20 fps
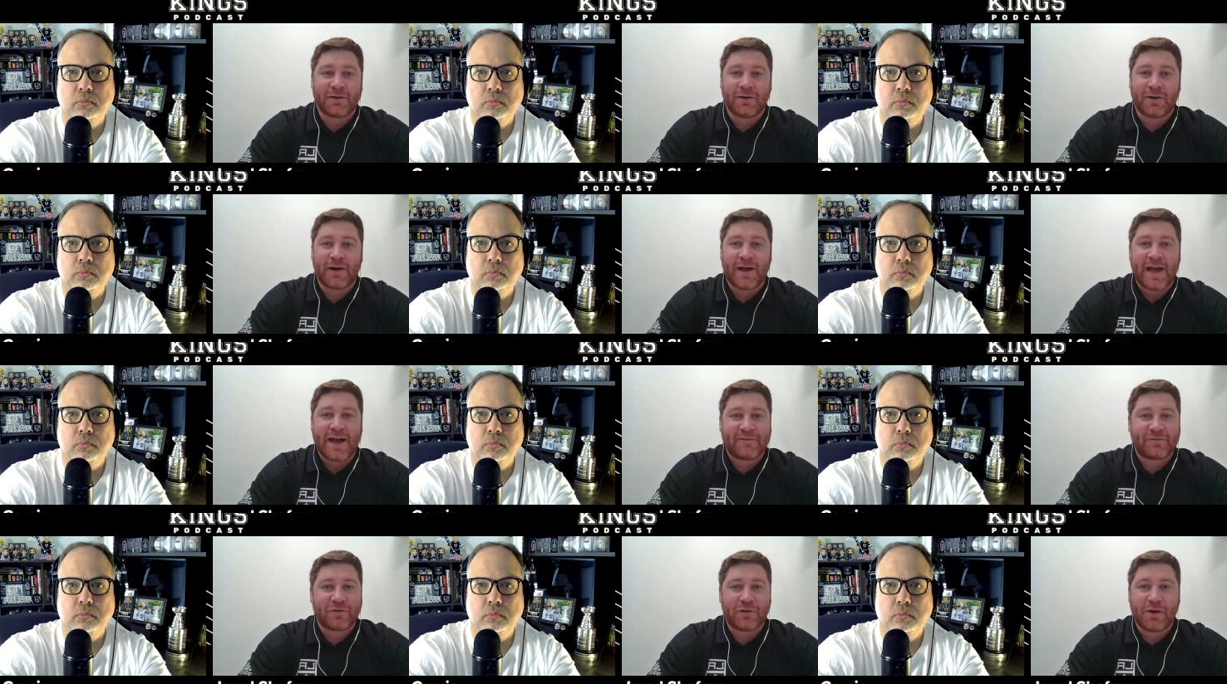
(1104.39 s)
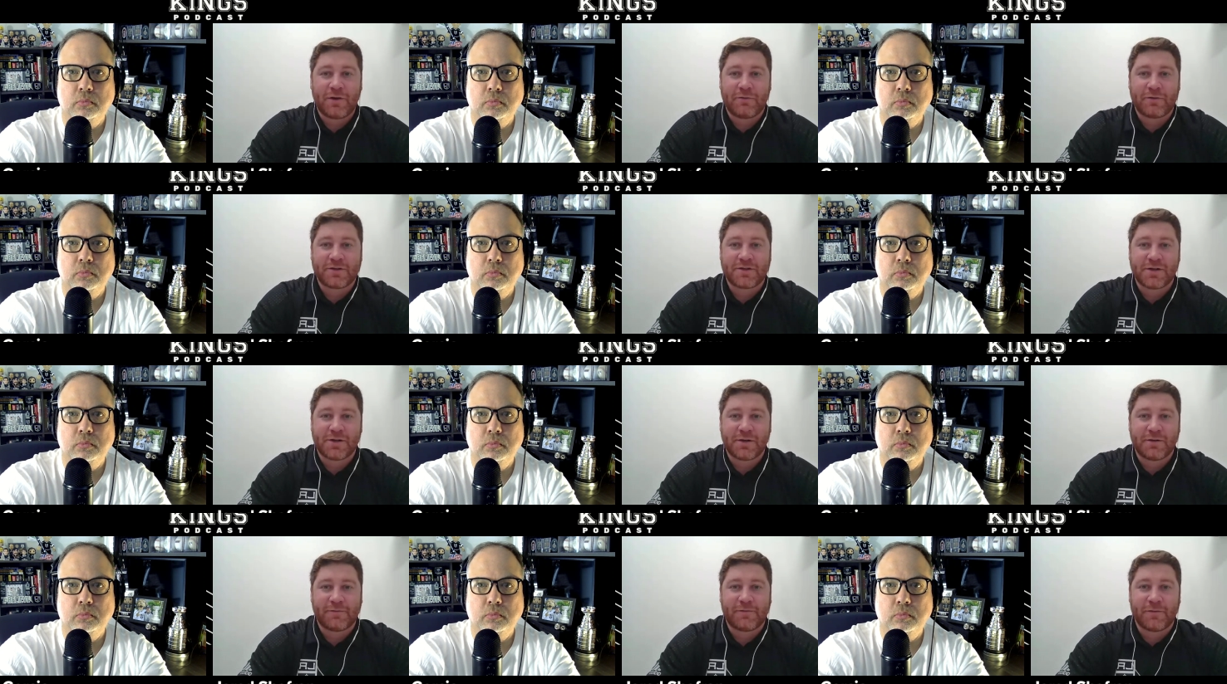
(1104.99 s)
Speaker 1: You know, after he
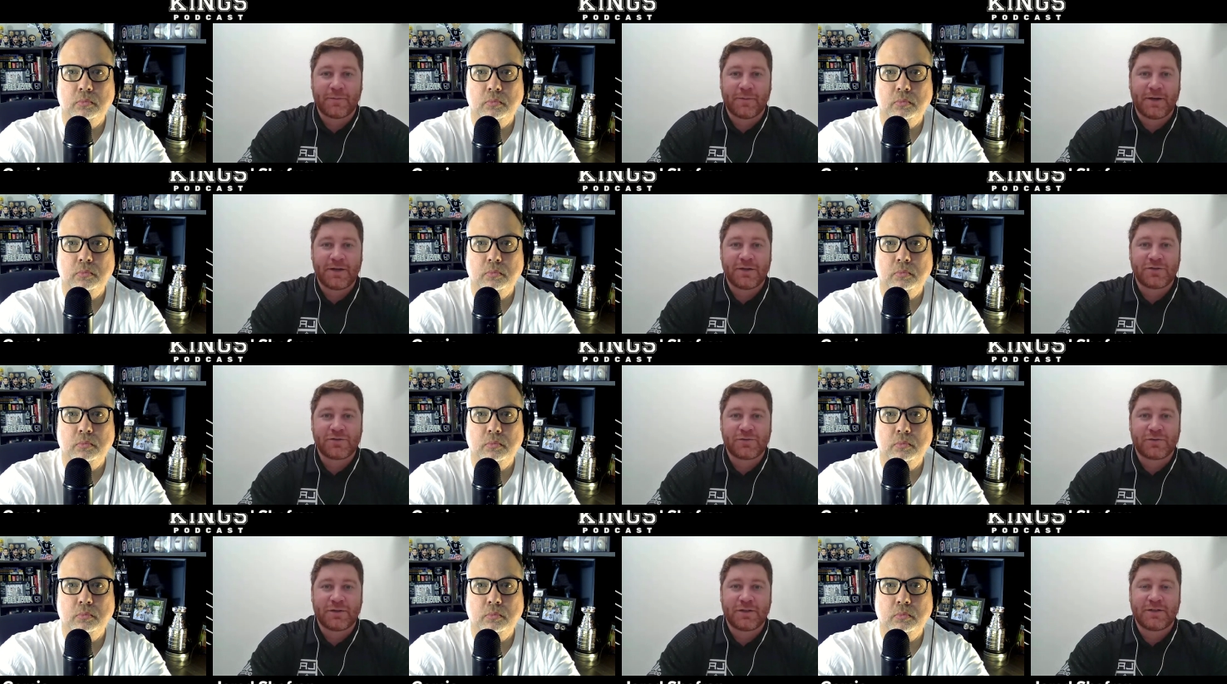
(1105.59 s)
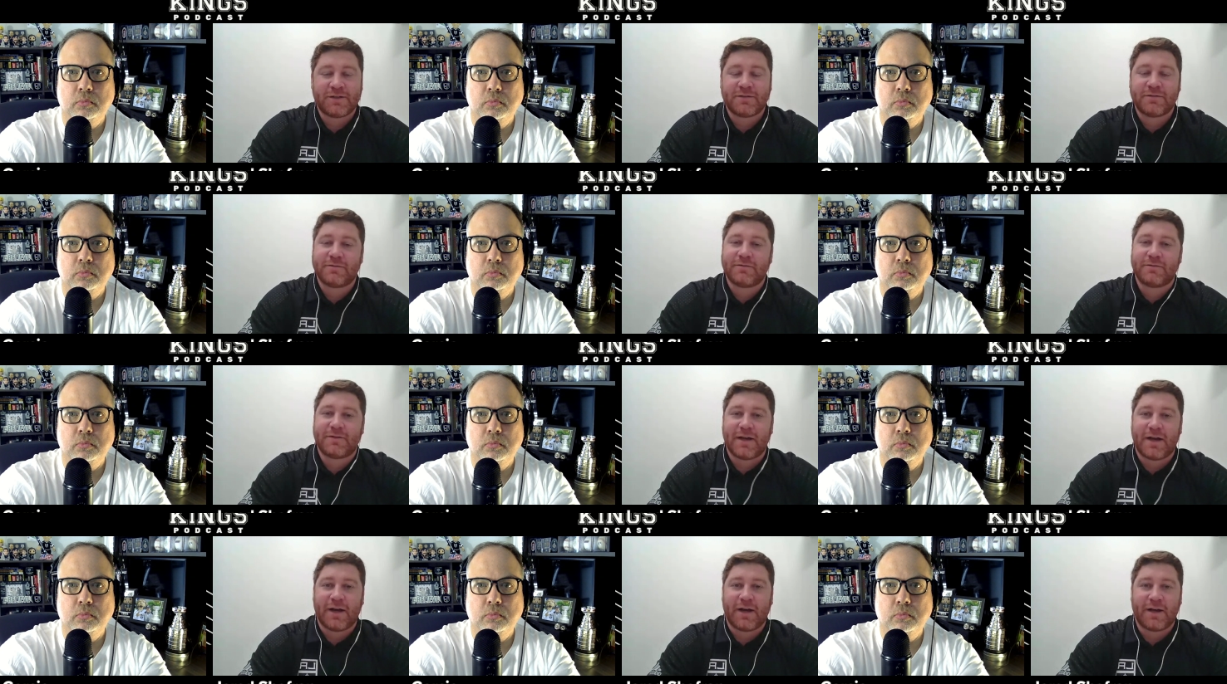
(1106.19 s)
returned from an injury
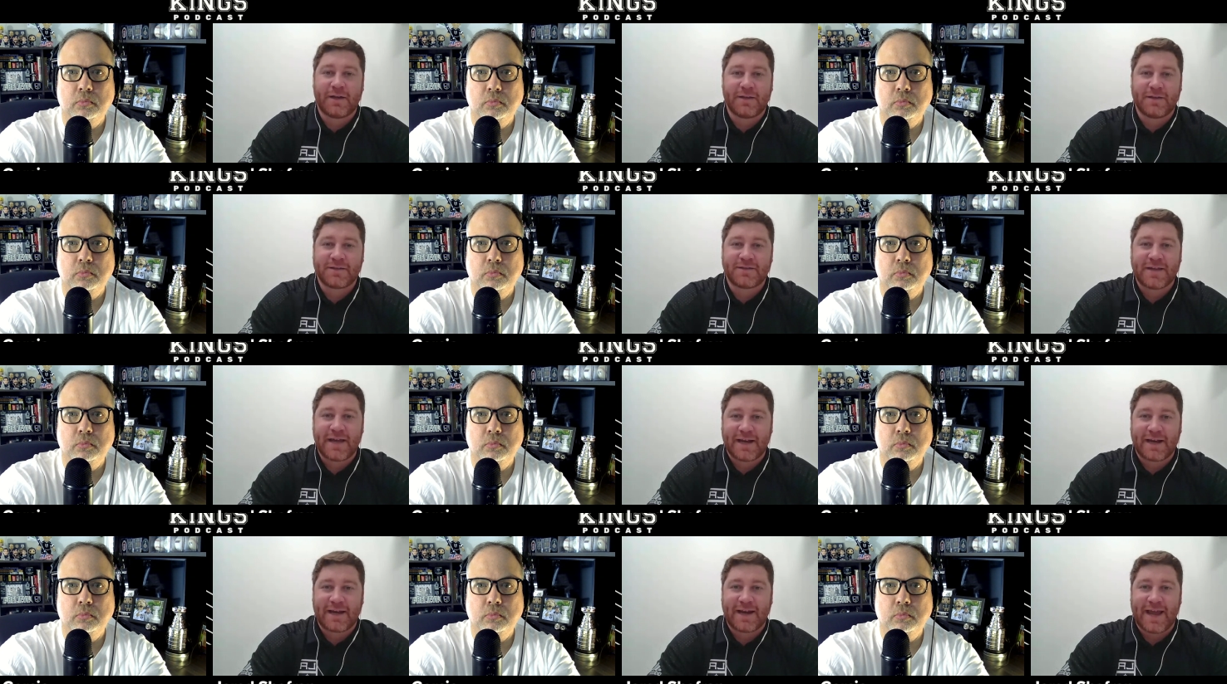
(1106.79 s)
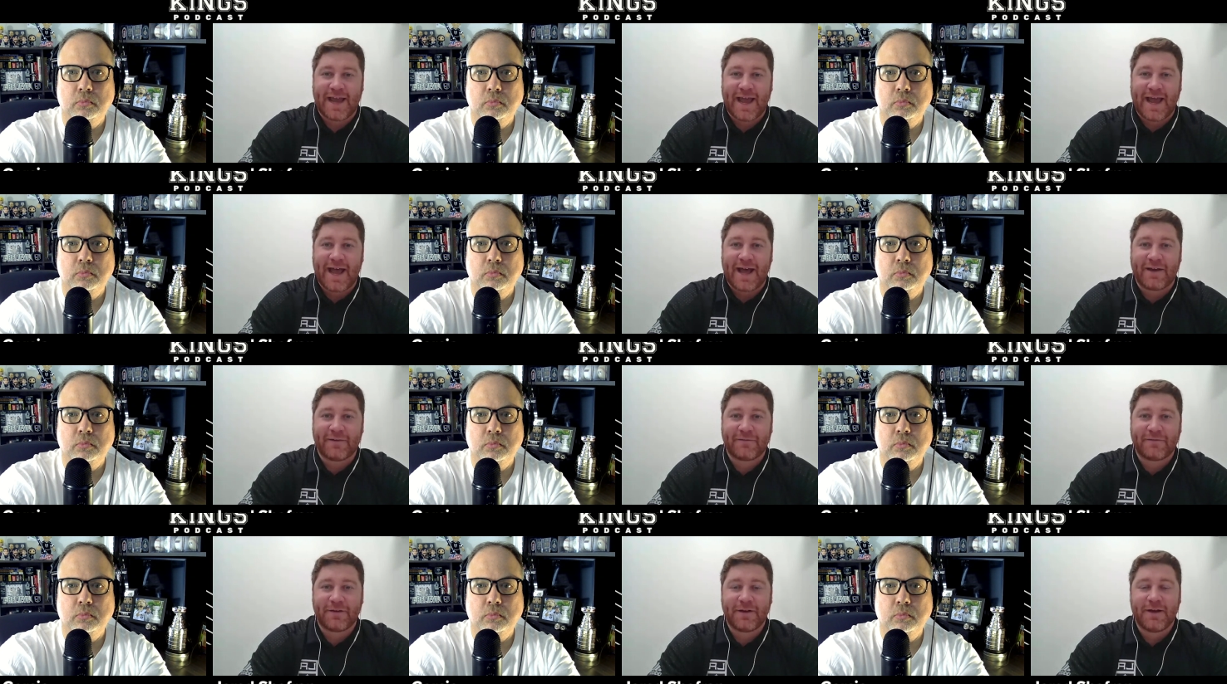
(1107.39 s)
uh, in the second
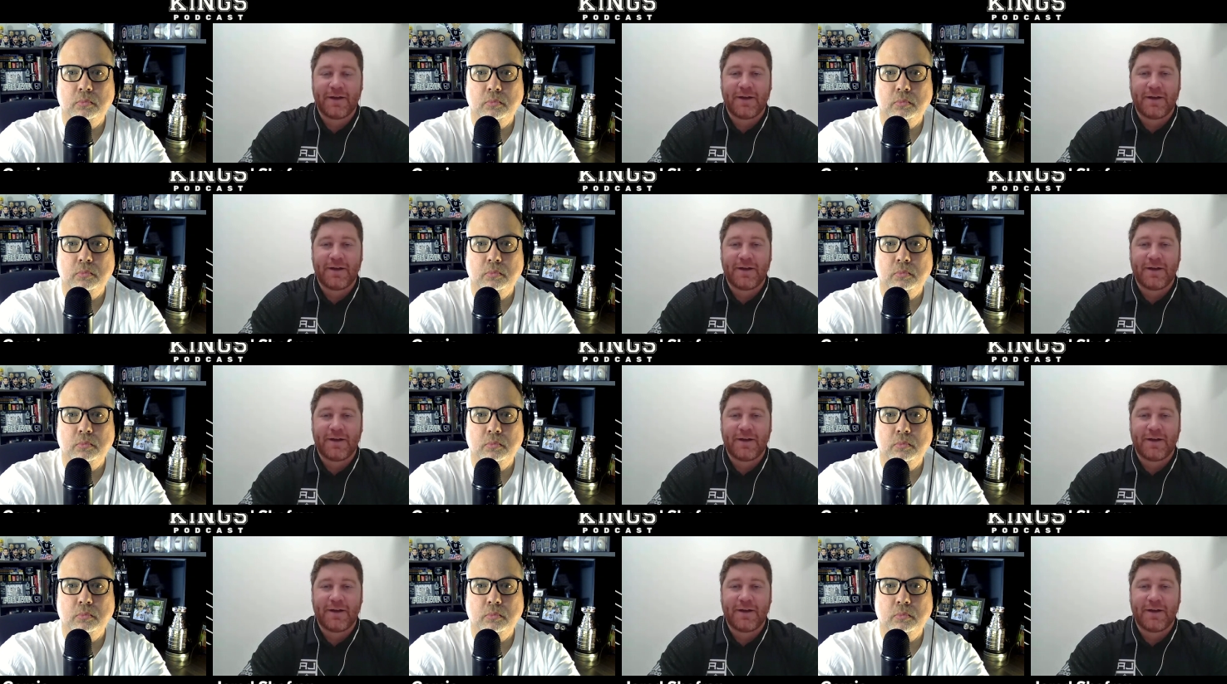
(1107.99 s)
half